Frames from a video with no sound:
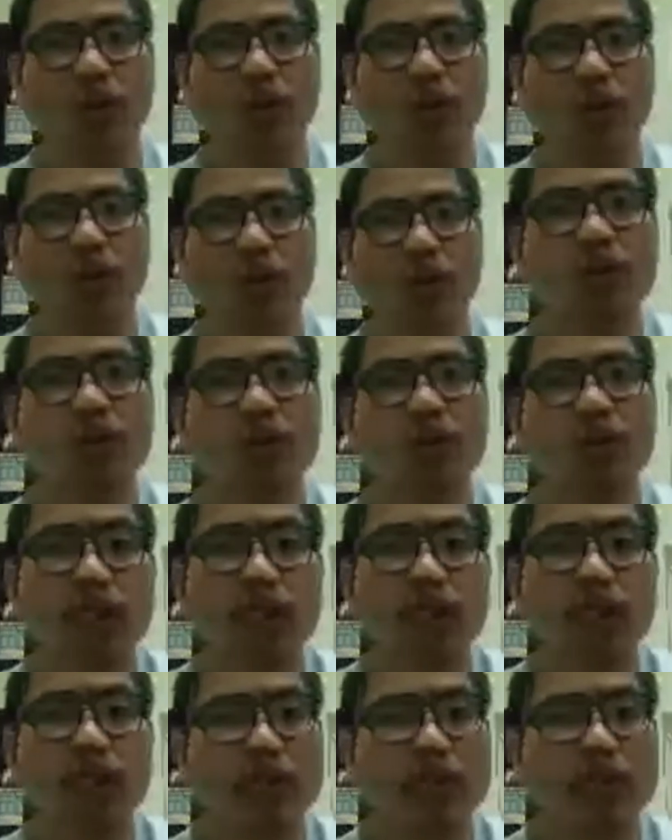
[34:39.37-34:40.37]

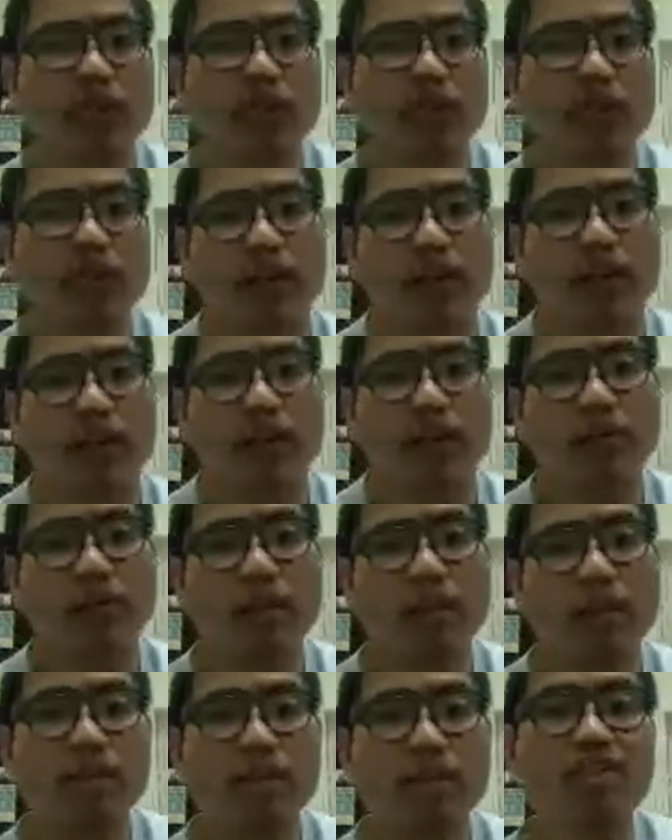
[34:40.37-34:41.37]
B-U-T-T-E-R. So
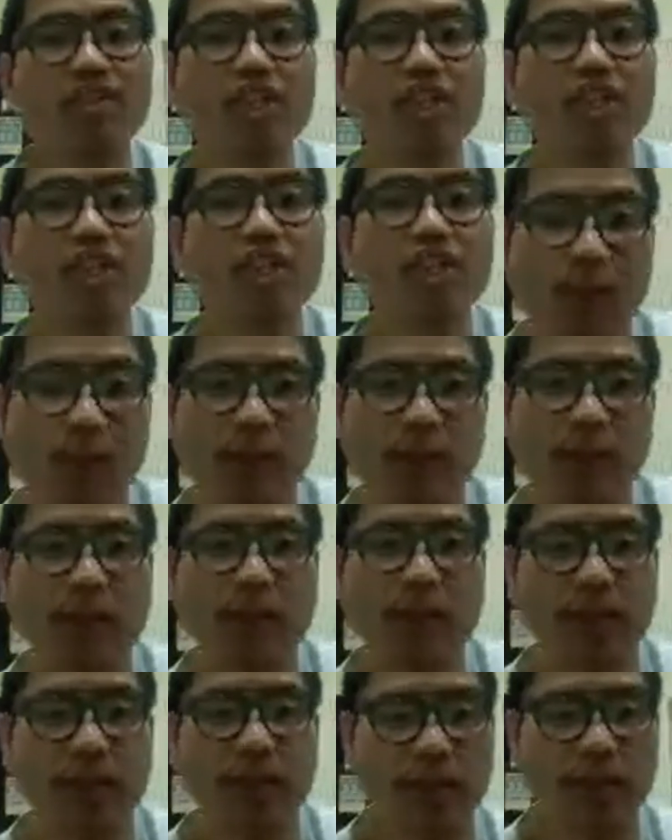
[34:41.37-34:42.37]
that is stearic
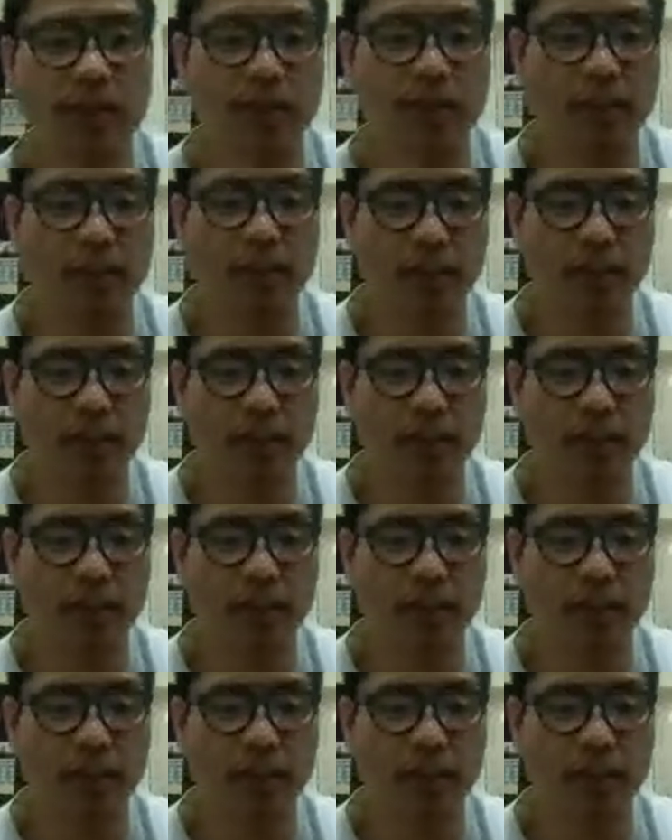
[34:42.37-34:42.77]
acid.